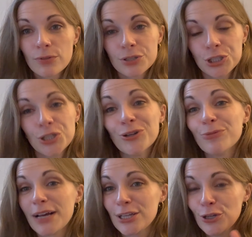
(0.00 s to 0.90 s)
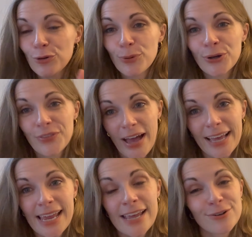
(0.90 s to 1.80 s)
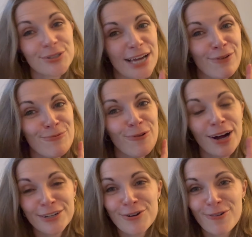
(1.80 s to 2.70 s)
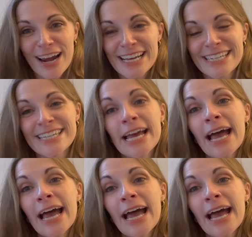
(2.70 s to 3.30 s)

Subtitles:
the tube and you put that heel down one grate